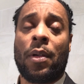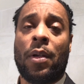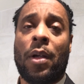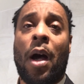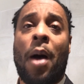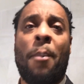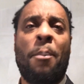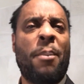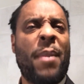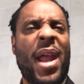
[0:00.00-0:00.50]

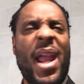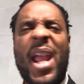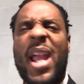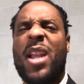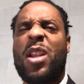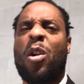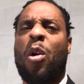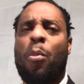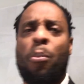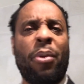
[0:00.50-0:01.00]
A man
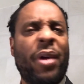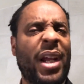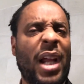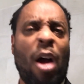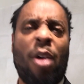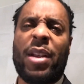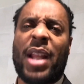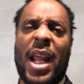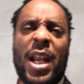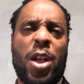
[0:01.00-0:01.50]
don't bring
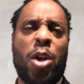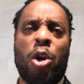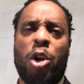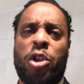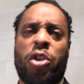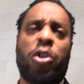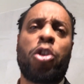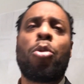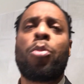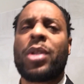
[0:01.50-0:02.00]
out that
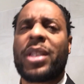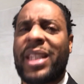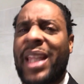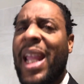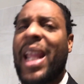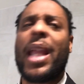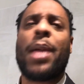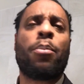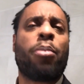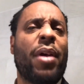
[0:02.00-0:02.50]
nurture. You would
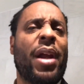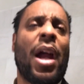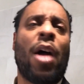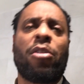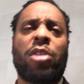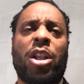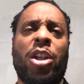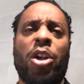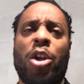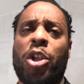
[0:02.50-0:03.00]
think it bring out
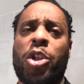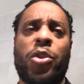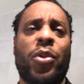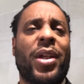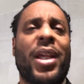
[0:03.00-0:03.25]
the nurturing.